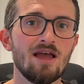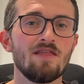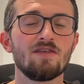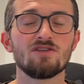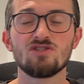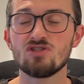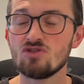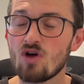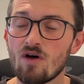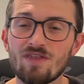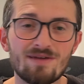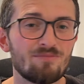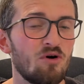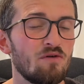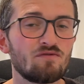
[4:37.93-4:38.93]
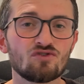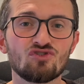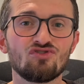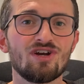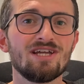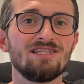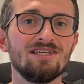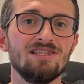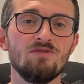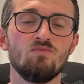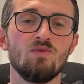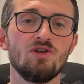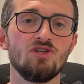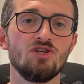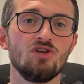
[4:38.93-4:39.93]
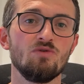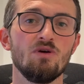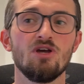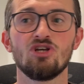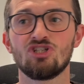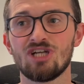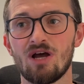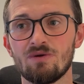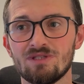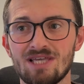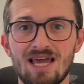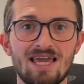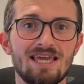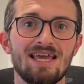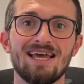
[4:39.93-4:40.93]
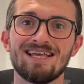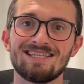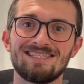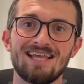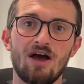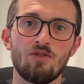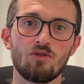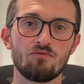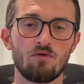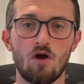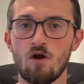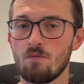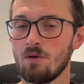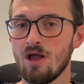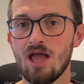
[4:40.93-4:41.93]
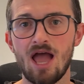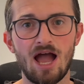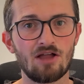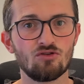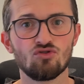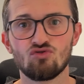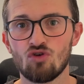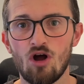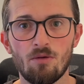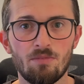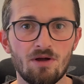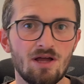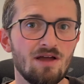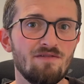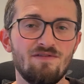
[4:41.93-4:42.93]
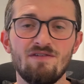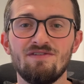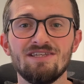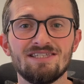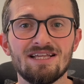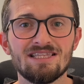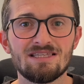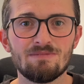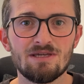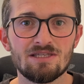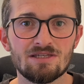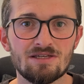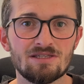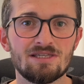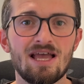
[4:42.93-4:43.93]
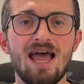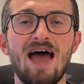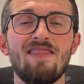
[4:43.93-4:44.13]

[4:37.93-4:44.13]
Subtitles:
There's nothing more frustrating than when you shout take, sit on the rope and drop 50 centimeters,